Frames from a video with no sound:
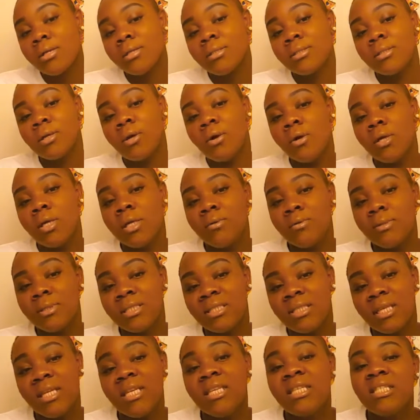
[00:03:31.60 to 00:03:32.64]
So
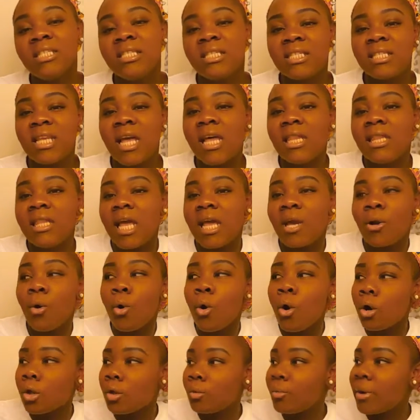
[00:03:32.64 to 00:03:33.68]
he sat, like,
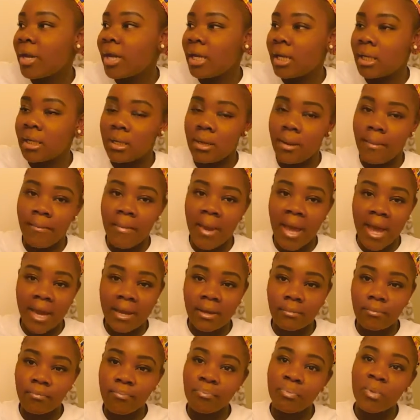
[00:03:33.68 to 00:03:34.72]
all the way in the
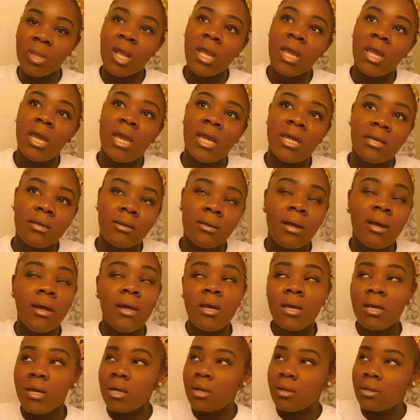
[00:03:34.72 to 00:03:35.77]
back, and
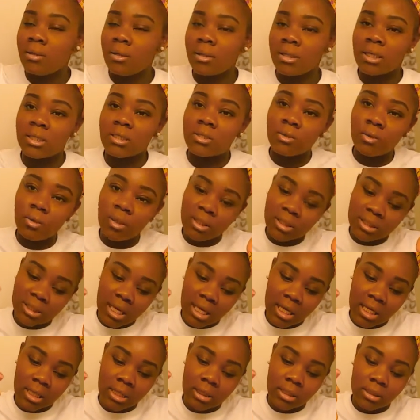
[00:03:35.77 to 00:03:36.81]
okay, so it's
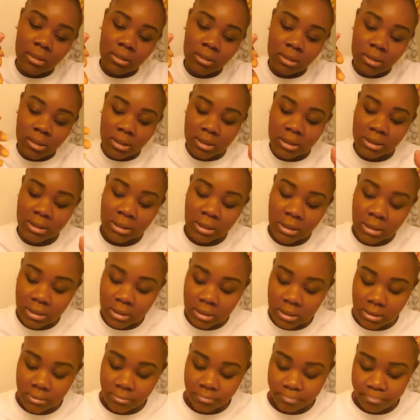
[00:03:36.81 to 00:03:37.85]
like the
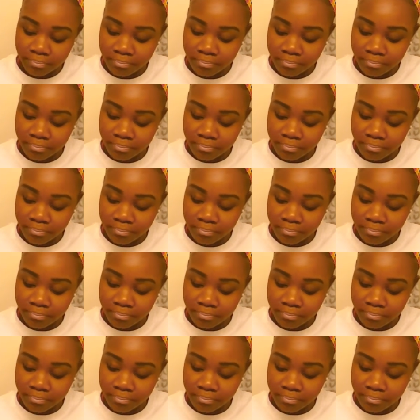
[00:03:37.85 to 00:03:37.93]
seats.